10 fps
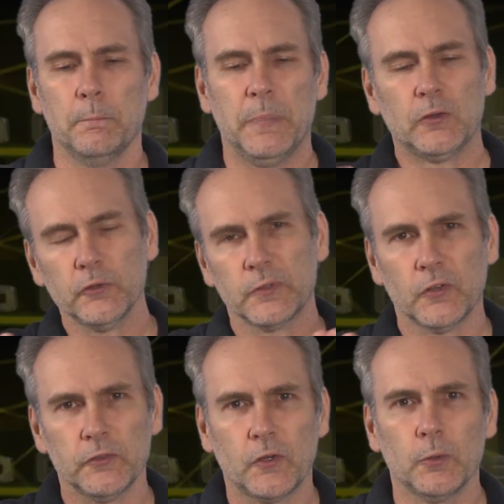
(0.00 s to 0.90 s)
But those
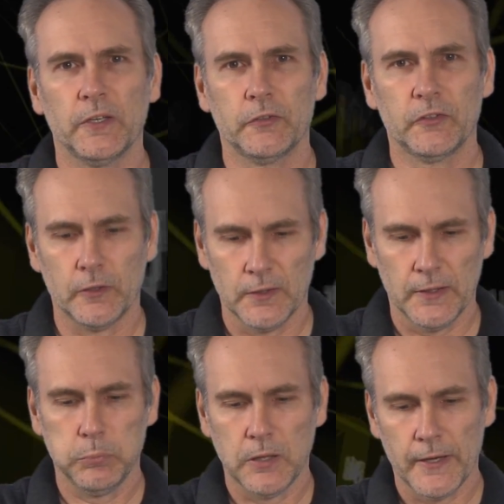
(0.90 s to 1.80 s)
results don't
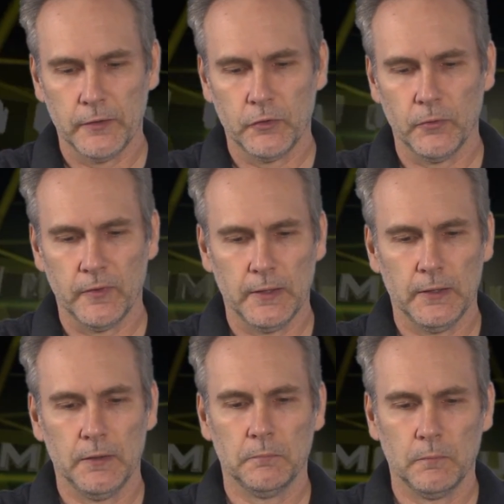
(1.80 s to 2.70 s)
necessarily apply to
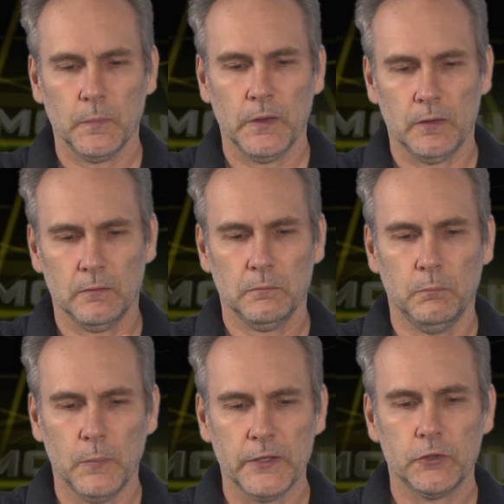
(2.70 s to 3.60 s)
the you know,
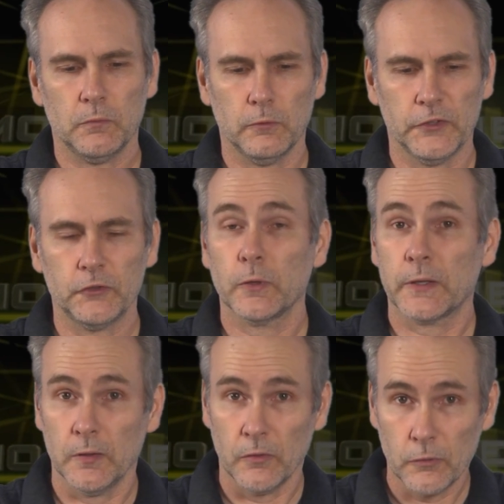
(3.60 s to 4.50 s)
much
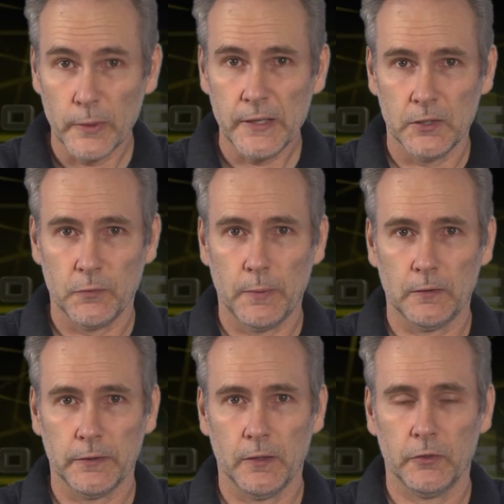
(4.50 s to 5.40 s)
restricted three inch
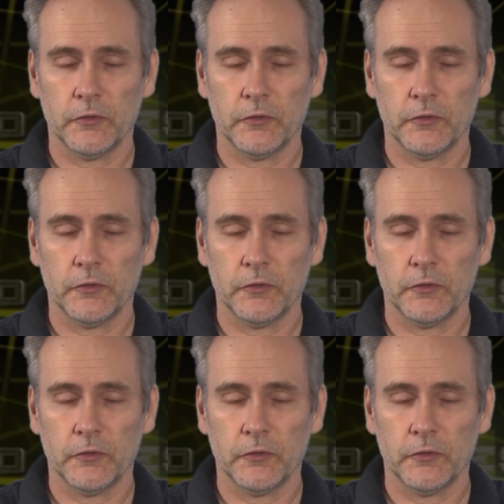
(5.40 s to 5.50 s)
barrel here.